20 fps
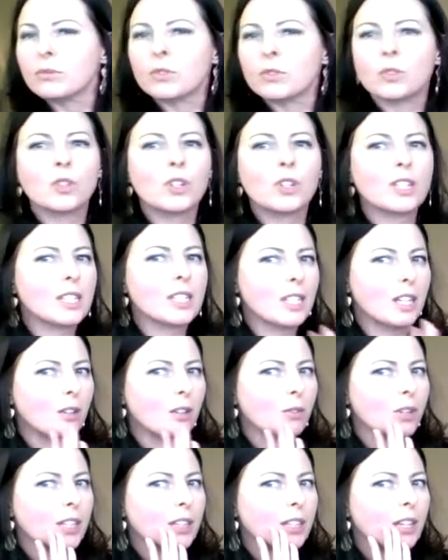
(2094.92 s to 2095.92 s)
You can
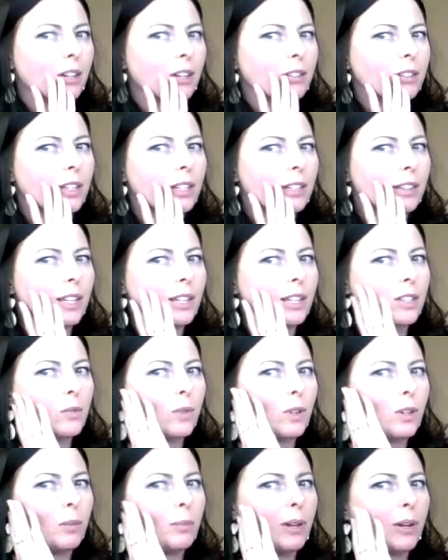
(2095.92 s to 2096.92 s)
tell right there, like, that's
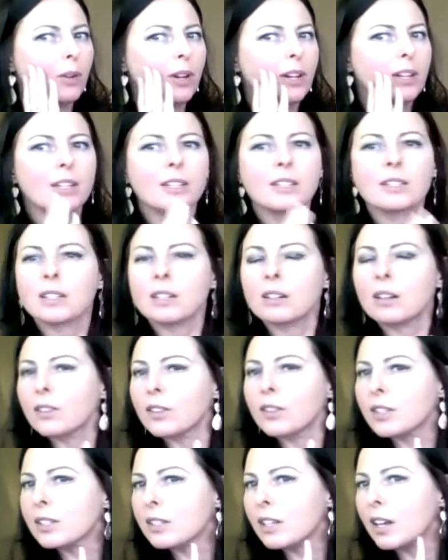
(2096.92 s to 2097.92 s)
where all my red is, and on
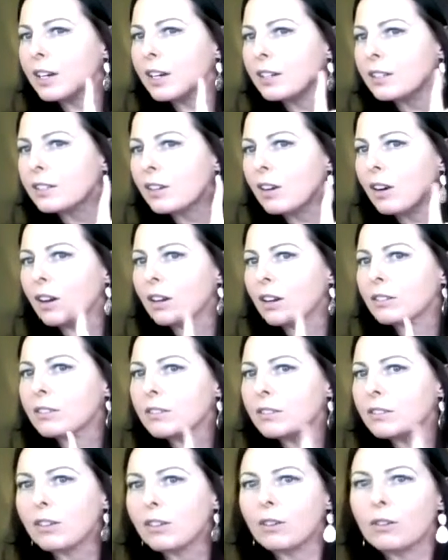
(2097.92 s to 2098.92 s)
this side it's gone. So,